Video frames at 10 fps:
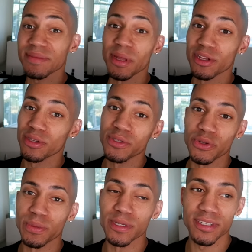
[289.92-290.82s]
and some other
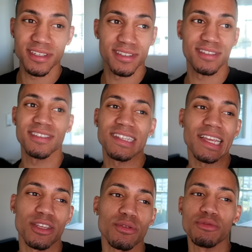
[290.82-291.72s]
YouTubers. It's
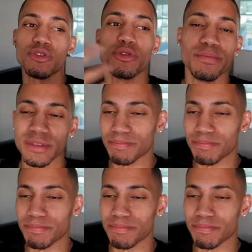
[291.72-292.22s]
like a YouTube